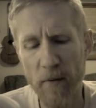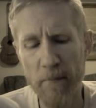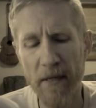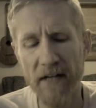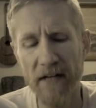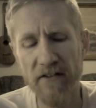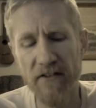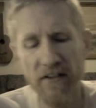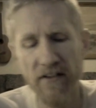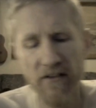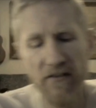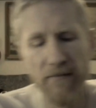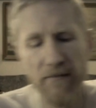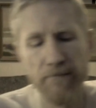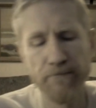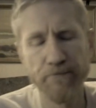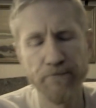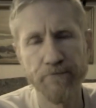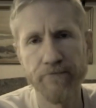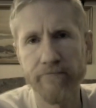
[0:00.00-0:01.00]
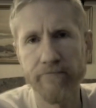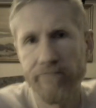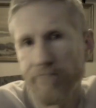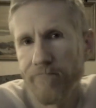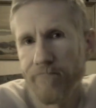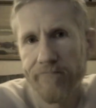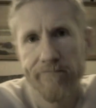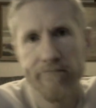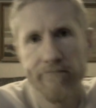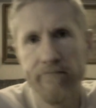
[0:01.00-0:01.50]
repentance
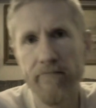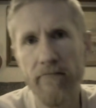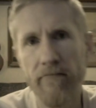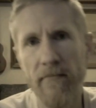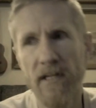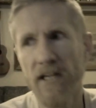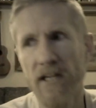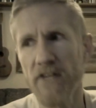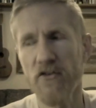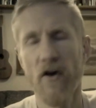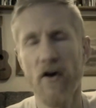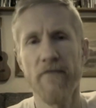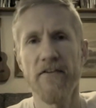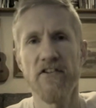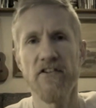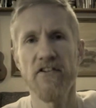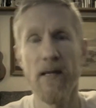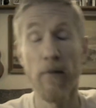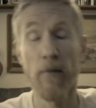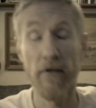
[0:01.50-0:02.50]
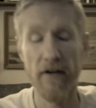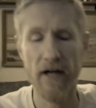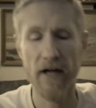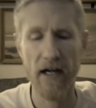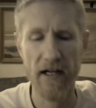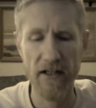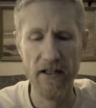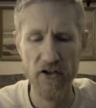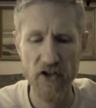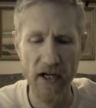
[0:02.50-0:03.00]
is off the table. They're
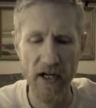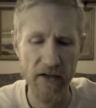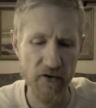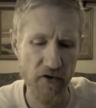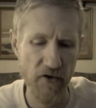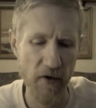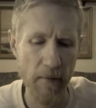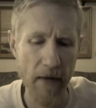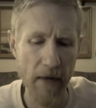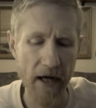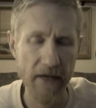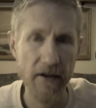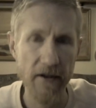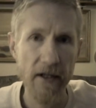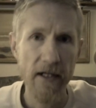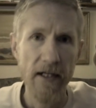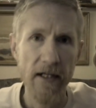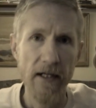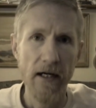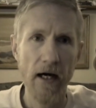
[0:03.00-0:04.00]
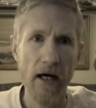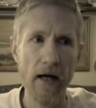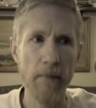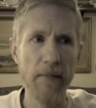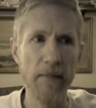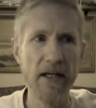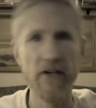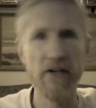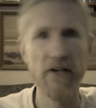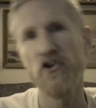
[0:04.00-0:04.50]
not going to change their mind
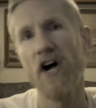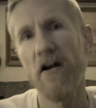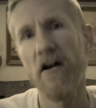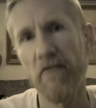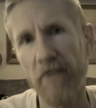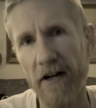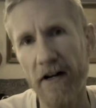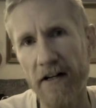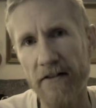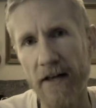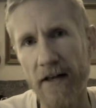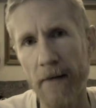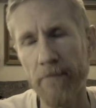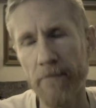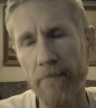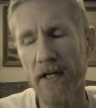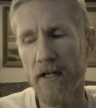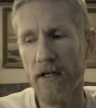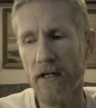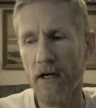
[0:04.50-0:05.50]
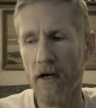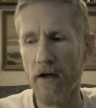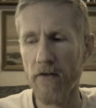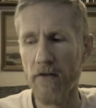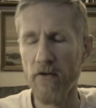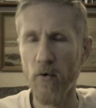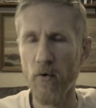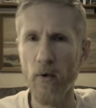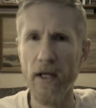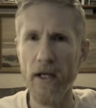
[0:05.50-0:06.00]
because John offended them
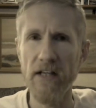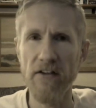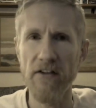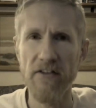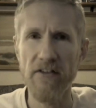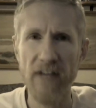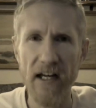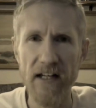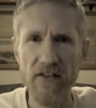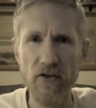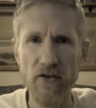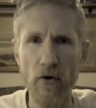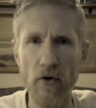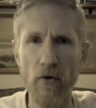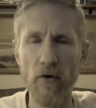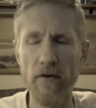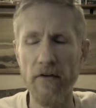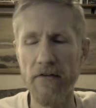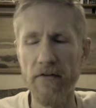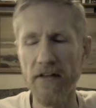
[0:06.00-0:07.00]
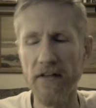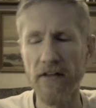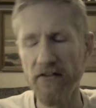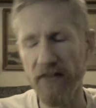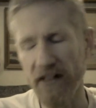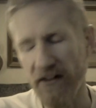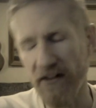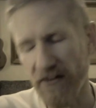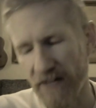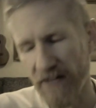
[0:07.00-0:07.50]
the way he said it, or the things
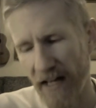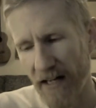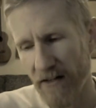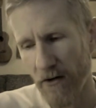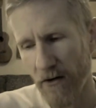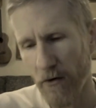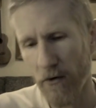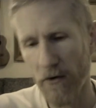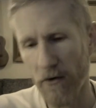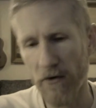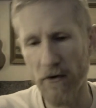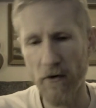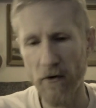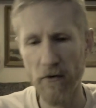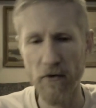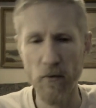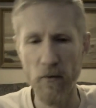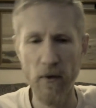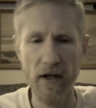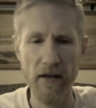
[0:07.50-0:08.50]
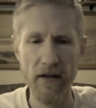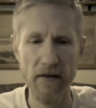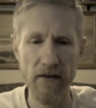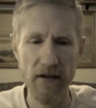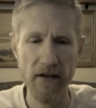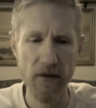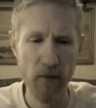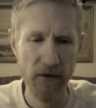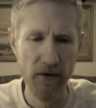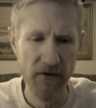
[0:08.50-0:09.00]
that he said, or the way
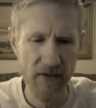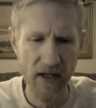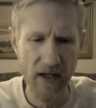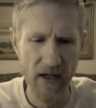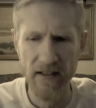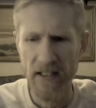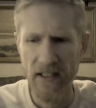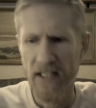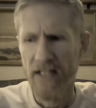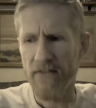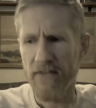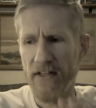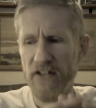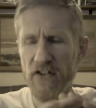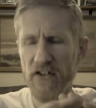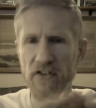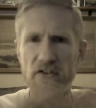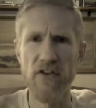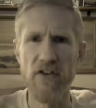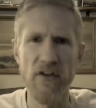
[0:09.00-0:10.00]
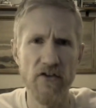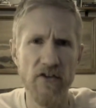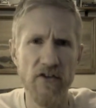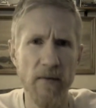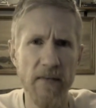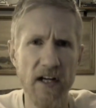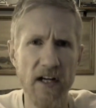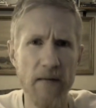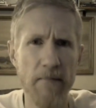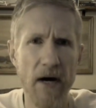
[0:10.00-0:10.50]
that it was done. There's
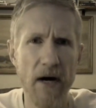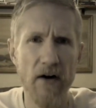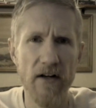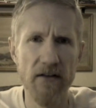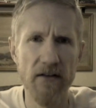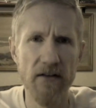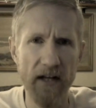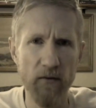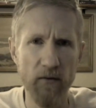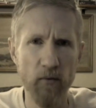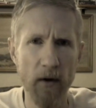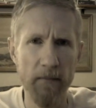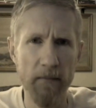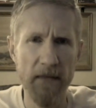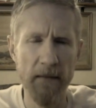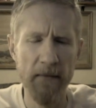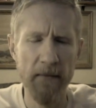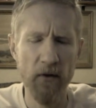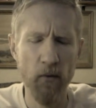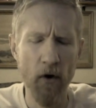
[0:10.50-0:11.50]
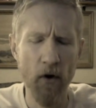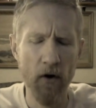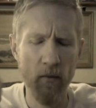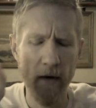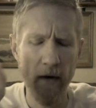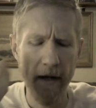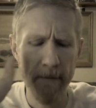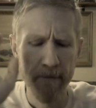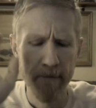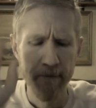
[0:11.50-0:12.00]
something about it that rubbed them the wrong
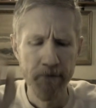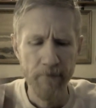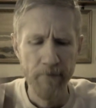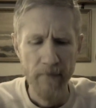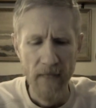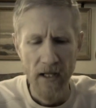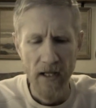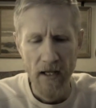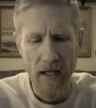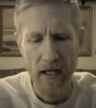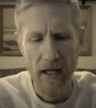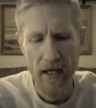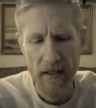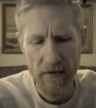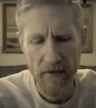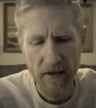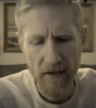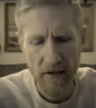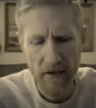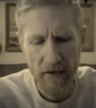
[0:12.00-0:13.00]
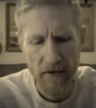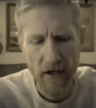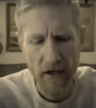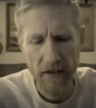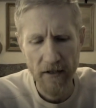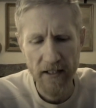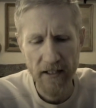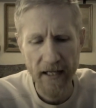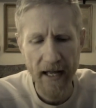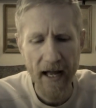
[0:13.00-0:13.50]
way, and they're
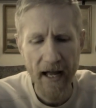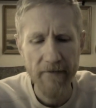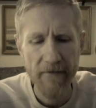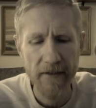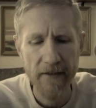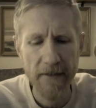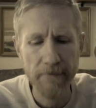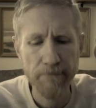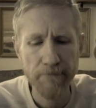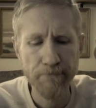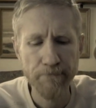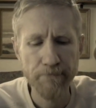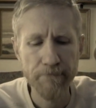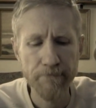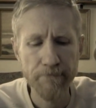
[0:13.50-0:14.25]
not going to have it.